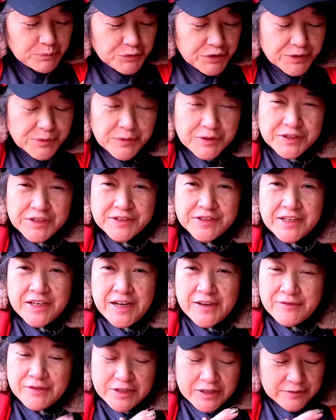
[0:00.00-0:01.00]
This one doesn't
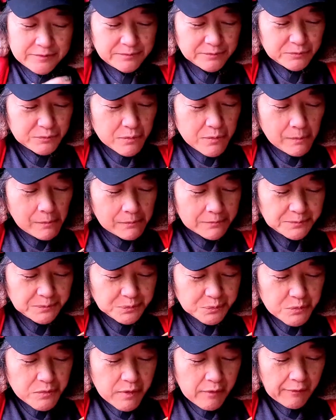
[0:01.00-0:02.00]
have any,
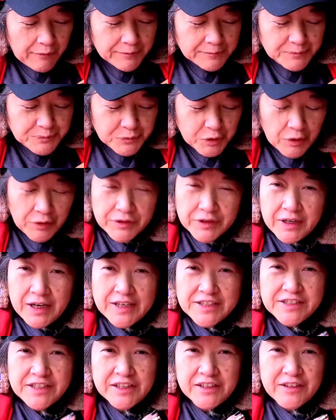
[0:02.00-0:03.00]
all the
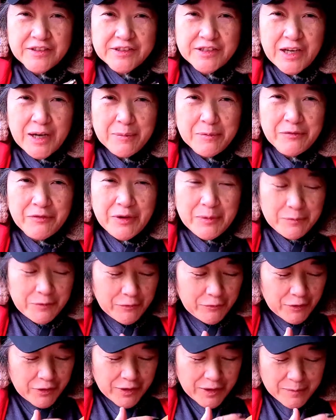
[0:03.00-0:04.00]
icing on top of it
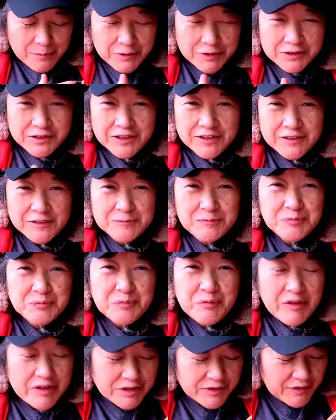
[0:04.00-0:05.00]
before they put
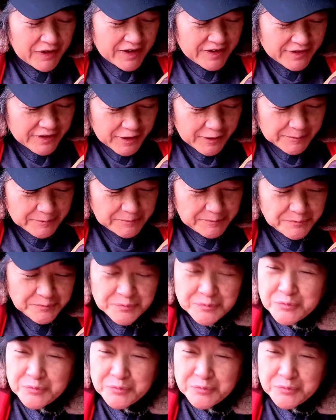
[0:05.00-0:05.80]
the his face on.